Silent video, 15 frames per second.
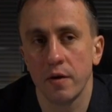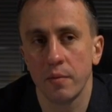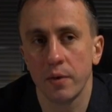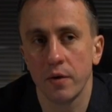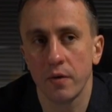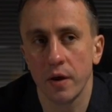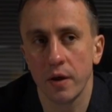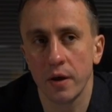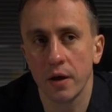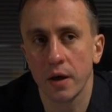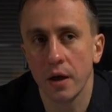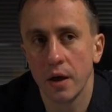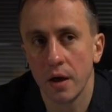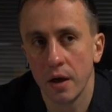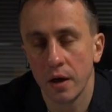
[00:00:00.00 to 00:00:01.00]
because I think
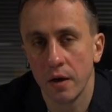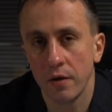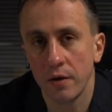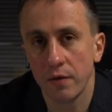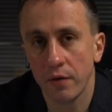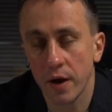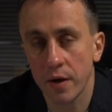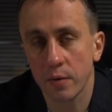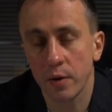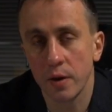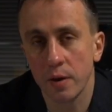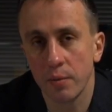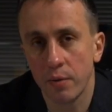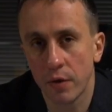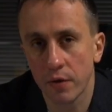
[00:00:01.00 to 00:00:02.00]
DeFi is quite
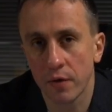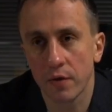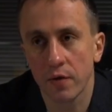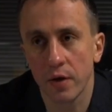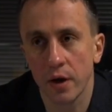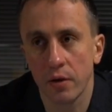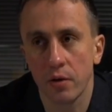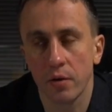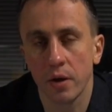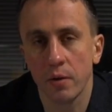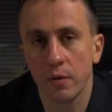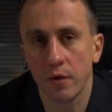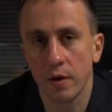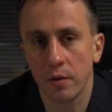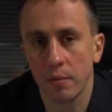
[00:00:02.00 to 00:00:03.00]
important, actually.
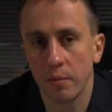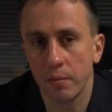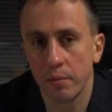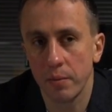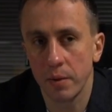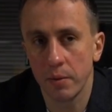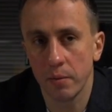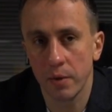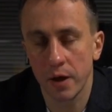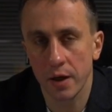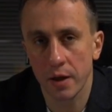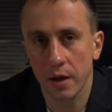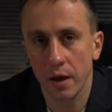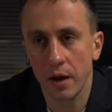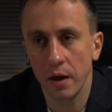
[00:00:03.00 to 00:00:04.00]
Whatever people might
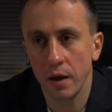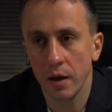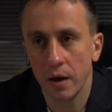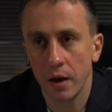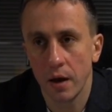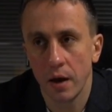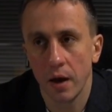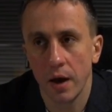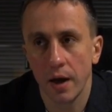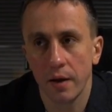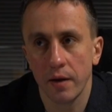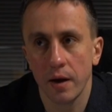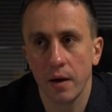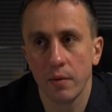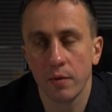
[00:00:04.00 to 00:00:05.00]
say, and
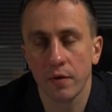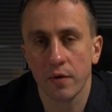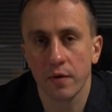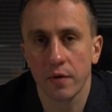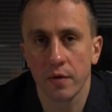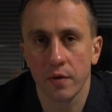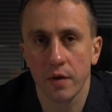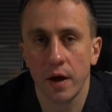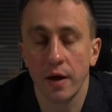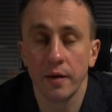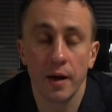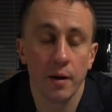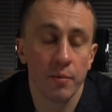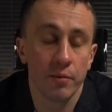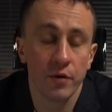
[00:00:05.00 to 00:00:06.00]
I
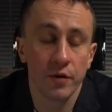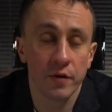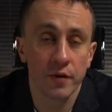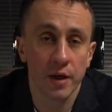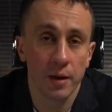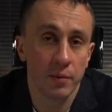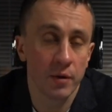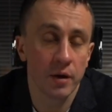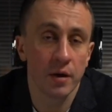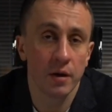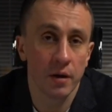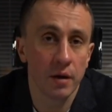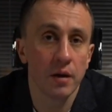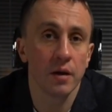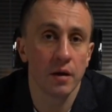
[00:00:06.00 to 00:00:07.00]
am pretty
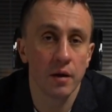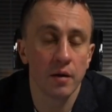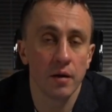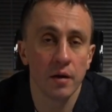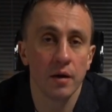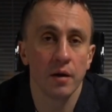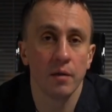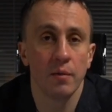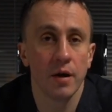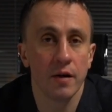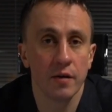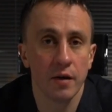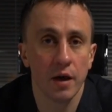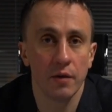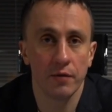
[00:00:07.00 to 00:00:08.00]
skeptical
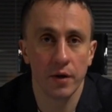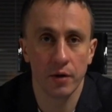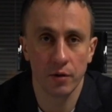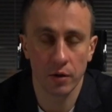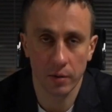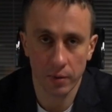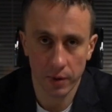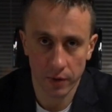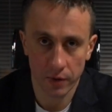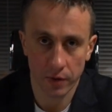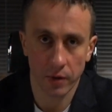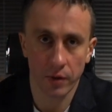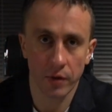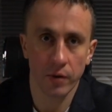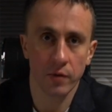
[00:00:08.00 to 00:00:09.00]
myself, actually, because
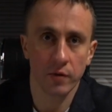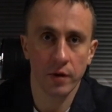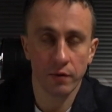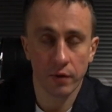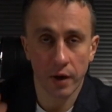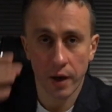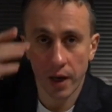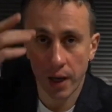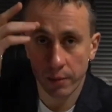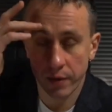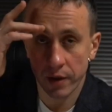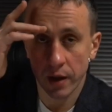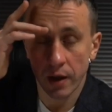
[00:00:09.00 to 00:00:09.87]
all those DeFi apps